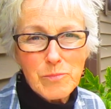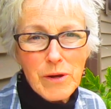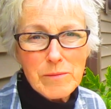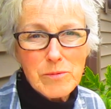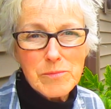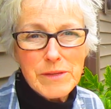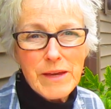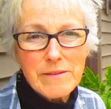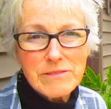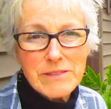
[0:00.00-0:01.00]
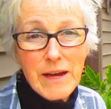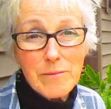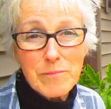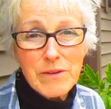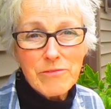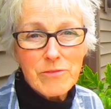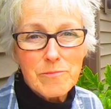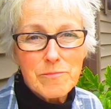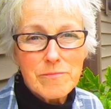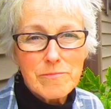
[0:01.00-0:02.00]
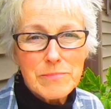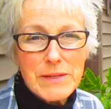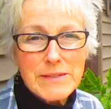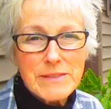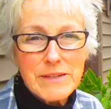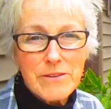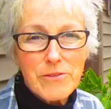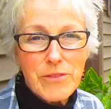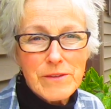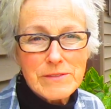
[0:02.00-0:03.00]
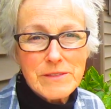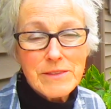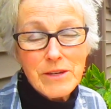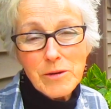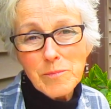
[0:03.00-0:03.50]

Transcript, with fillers: probably have stopped me from planting other things in there.